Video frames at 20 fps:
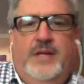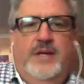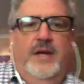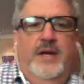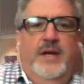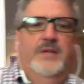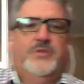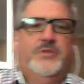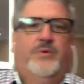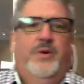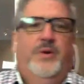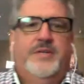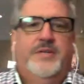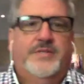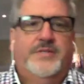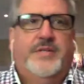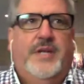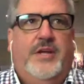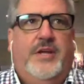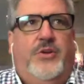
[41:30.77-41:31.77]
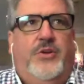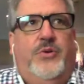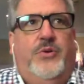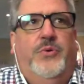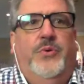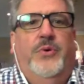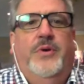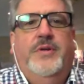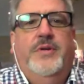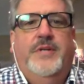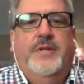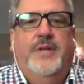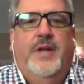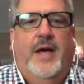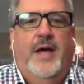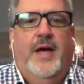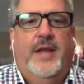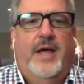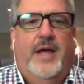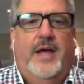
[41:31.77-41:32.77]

It's great to see you tonight.